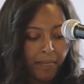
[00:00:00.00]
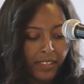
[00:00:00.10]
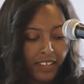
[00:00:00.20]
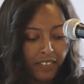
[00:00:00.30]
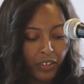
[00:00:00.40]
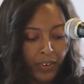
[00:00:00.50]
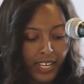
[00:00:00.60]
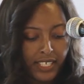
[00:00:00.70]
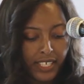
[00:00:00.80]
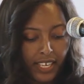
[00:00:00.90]
believe the
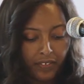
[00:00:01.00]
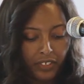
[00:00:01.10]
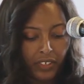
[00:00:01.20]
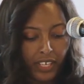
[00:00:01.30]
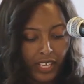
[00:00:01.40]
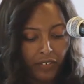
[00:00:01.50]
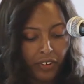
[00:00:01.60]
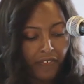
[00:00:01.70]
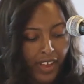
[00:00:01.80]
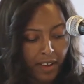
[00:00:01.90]
greatest gift you can give
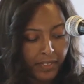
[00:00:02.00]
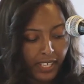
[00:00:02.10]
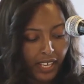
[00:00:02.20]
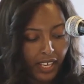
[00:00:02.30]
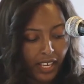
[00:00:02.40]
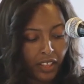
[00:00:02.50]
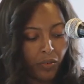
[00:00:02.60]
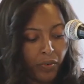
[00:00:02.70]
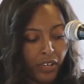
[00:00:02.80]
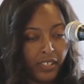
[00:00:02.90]
your family and
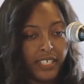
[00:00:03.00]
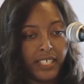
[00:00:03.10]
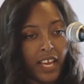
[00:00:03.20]
the world is